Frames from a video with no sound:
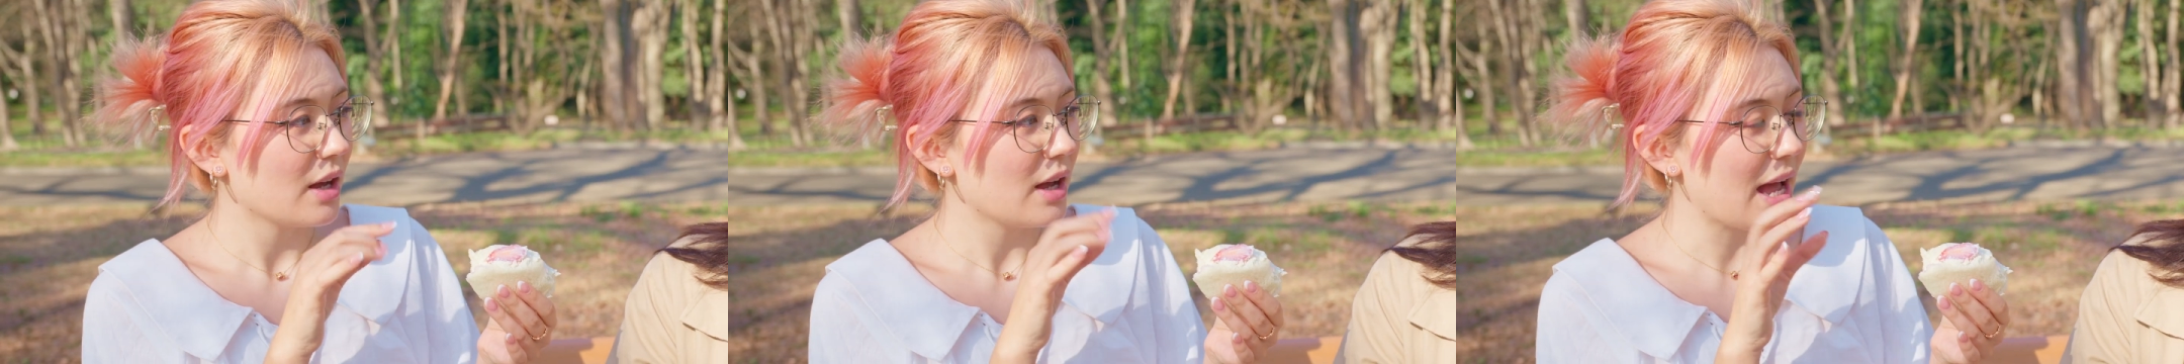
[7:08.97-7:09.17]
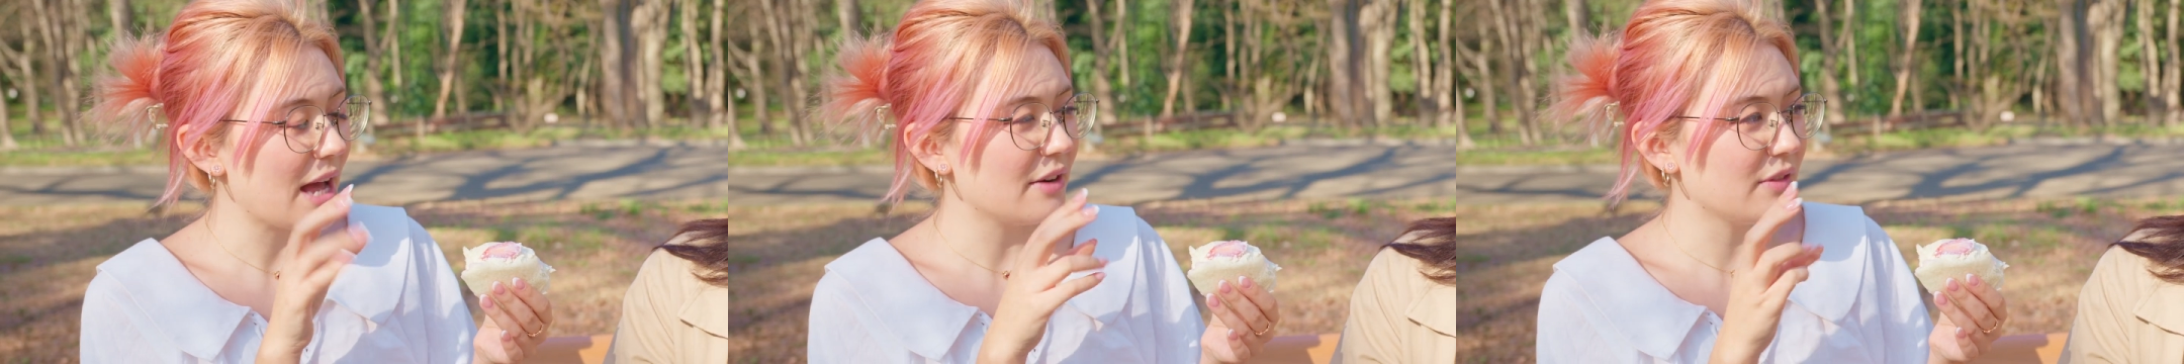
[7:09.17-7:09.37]

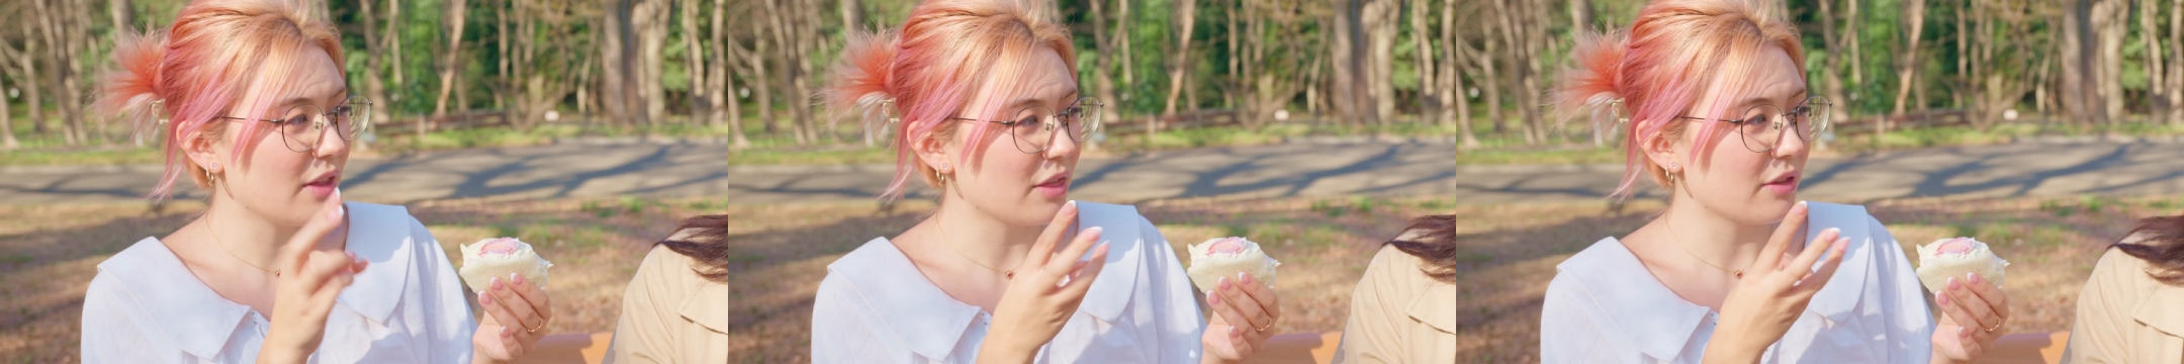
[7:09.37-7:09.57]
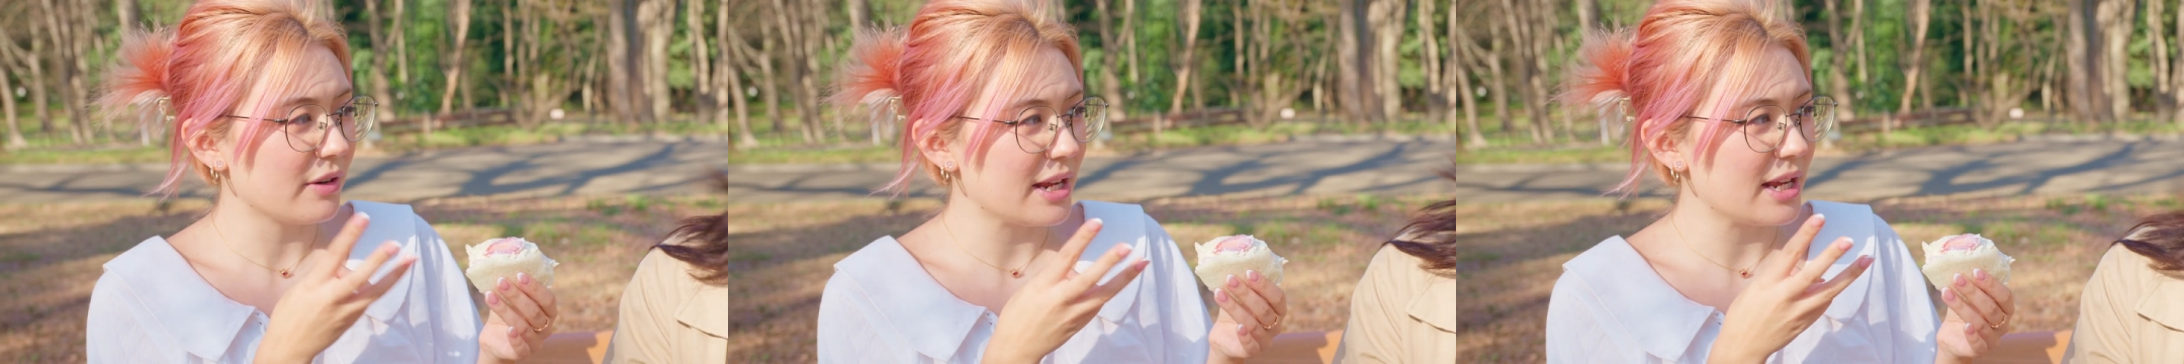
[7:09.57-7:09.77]
out of the
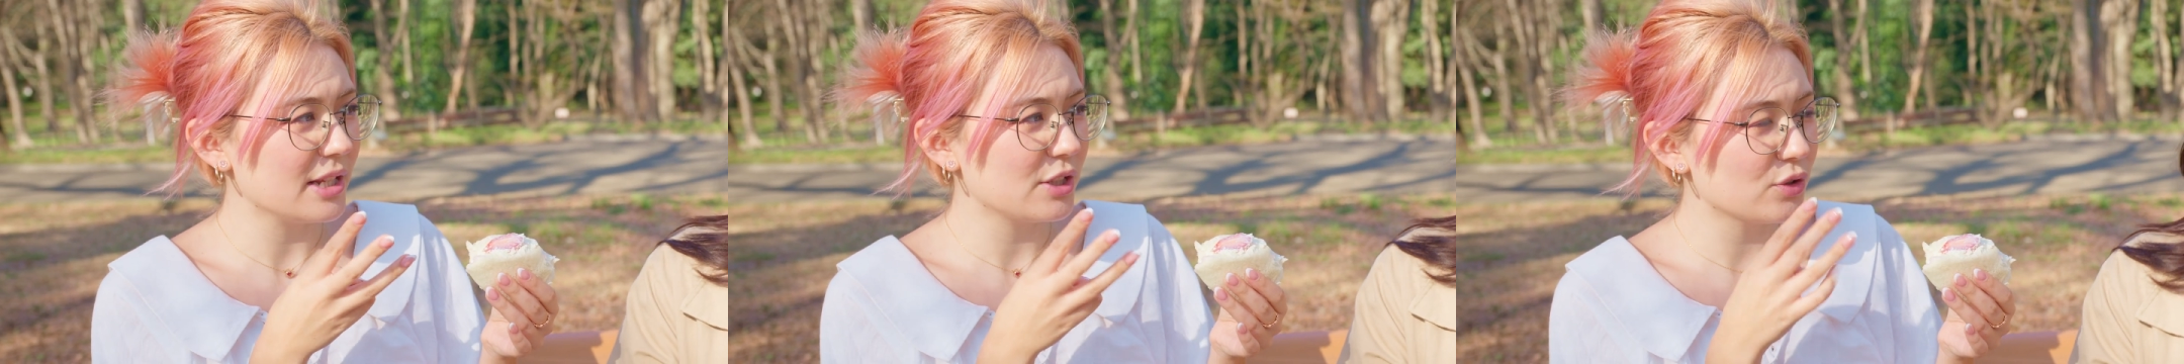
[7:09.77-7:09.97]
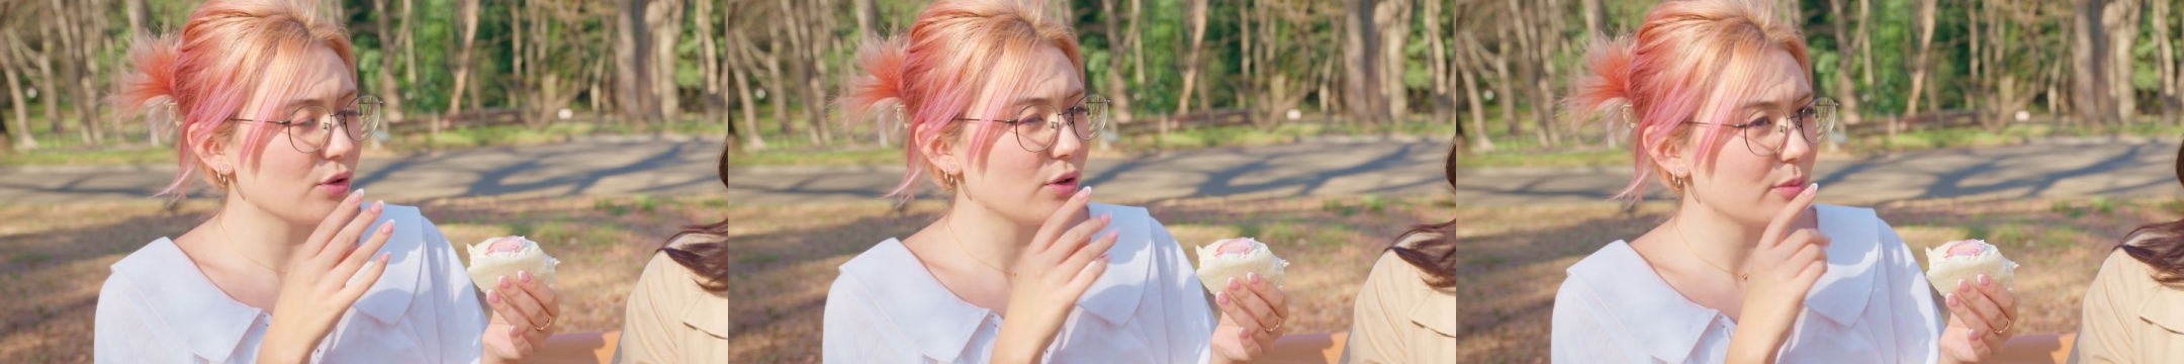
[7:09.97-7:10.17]
three
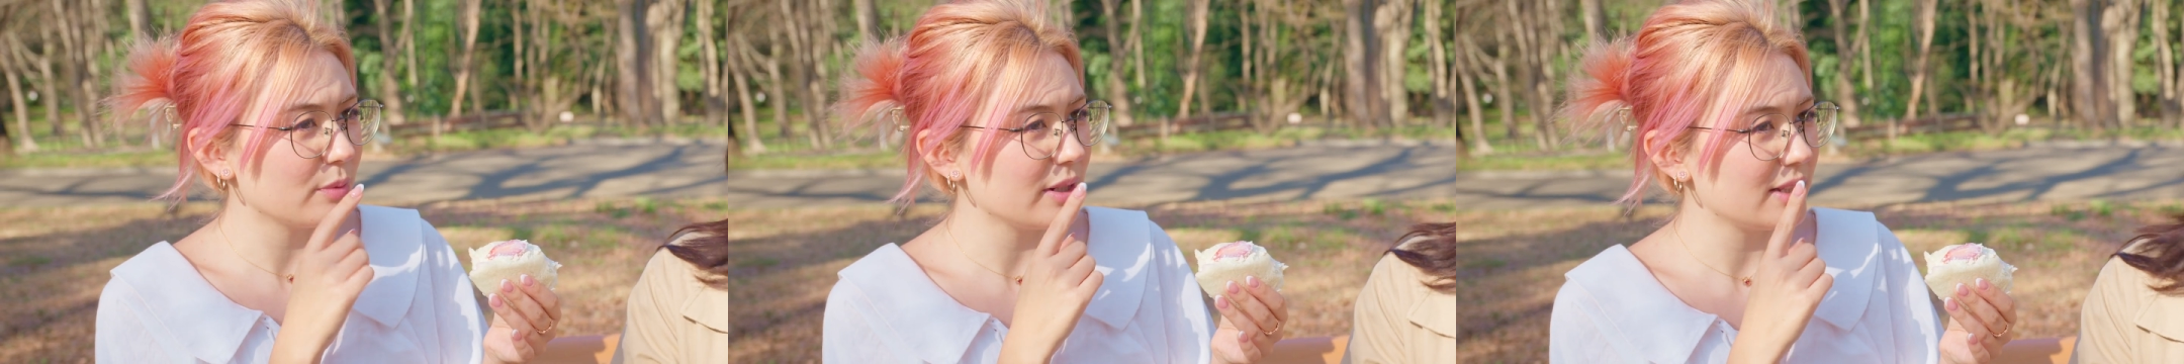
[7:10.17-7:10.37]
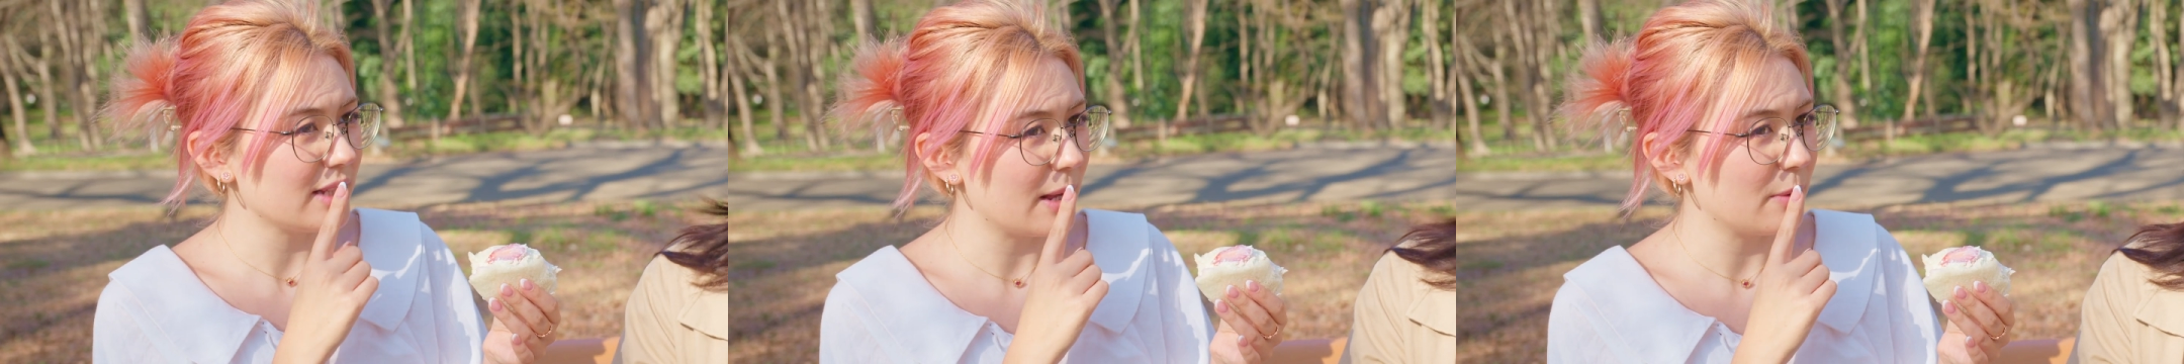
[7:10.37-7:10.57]

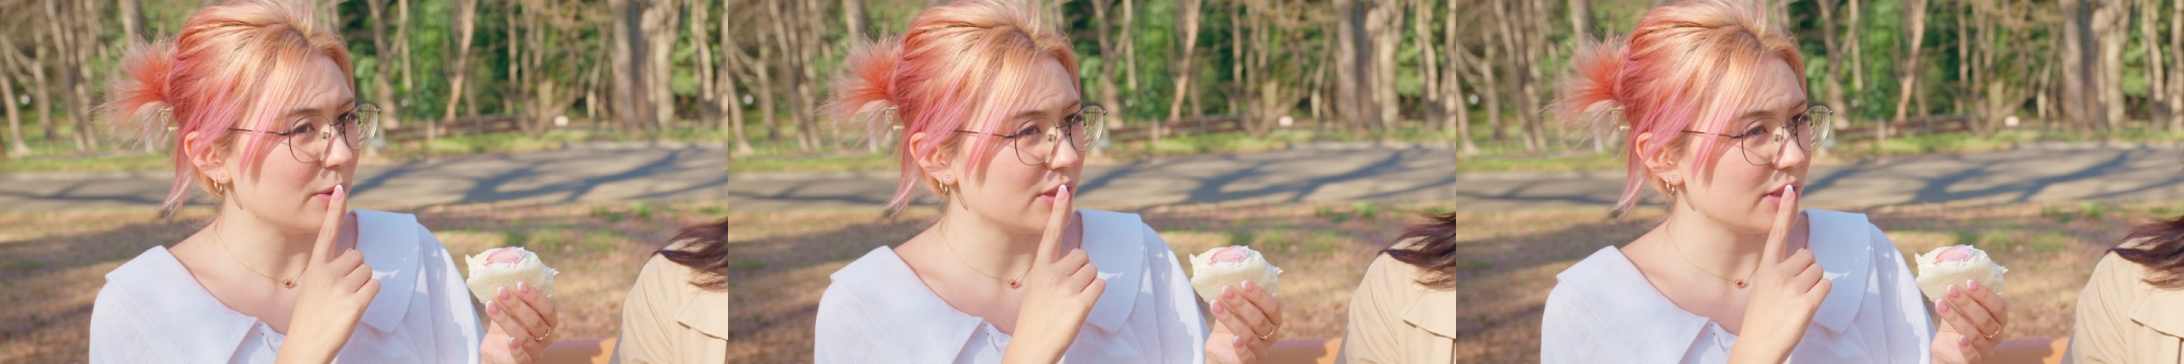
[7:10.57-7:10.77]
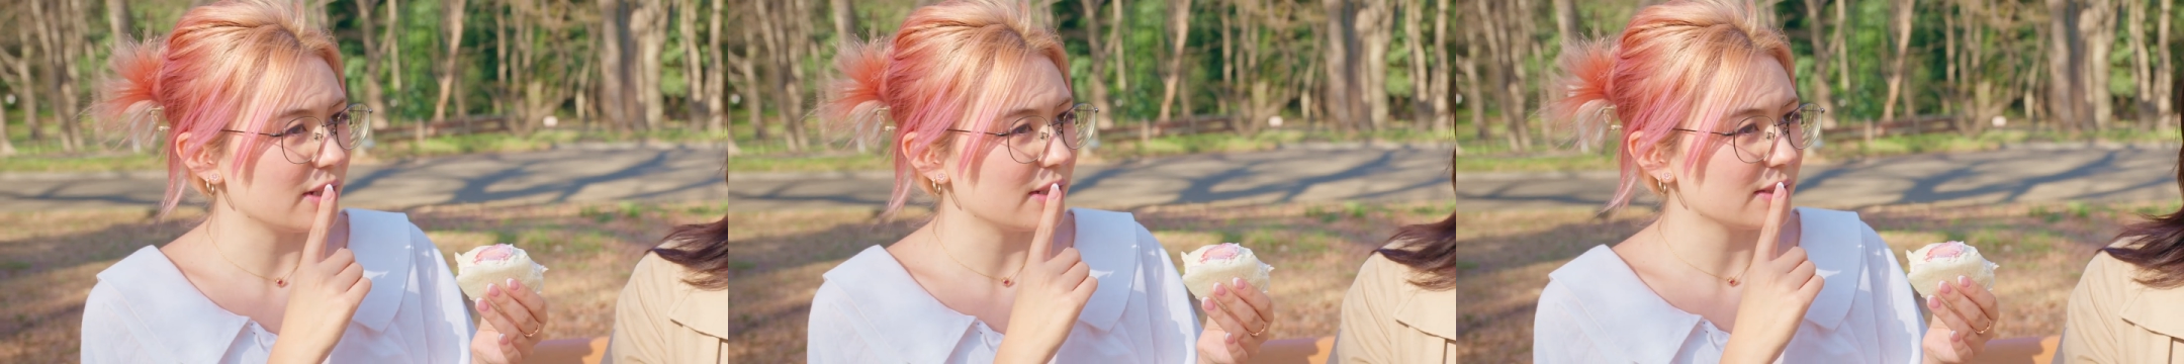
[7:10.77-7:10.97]
strawberry
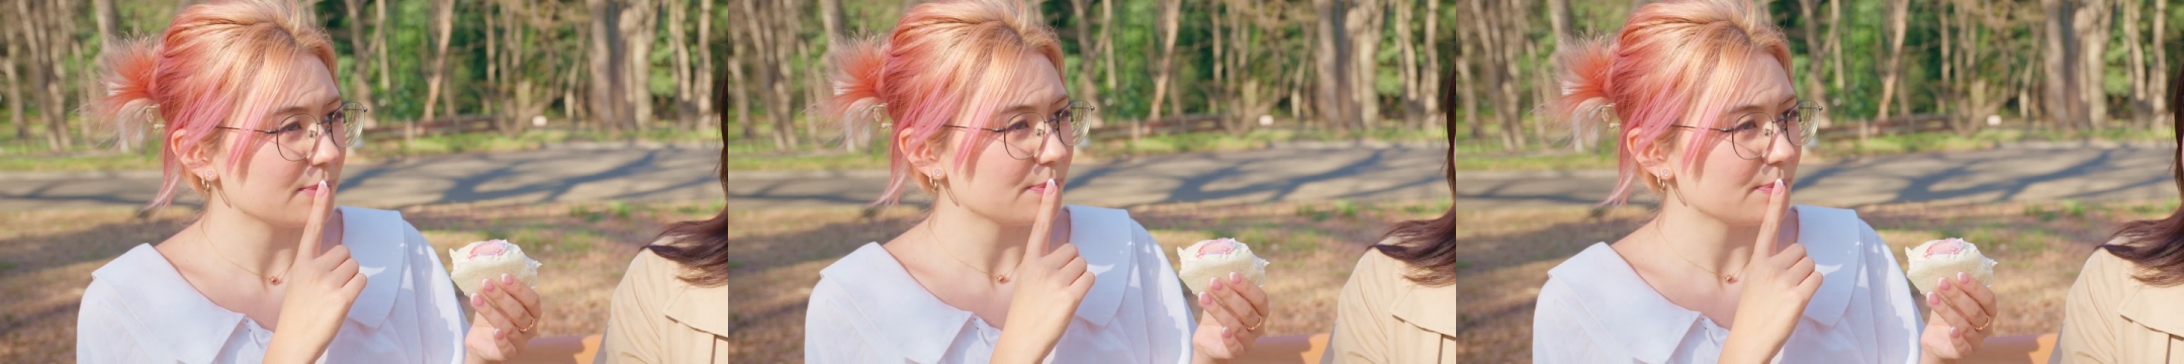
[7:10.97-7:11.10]
sandwiches.